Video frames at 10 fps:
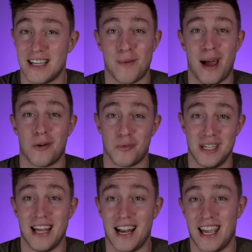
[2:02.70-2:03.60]
I'm kind of
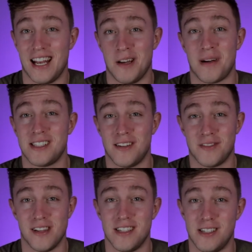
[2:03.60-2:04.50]
rededicating myself
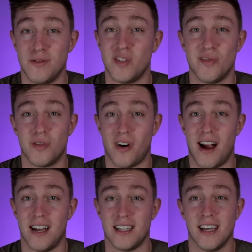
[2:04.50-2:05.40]
to this YouTube
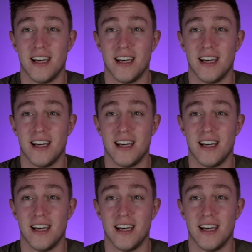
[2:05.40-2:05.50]
grind.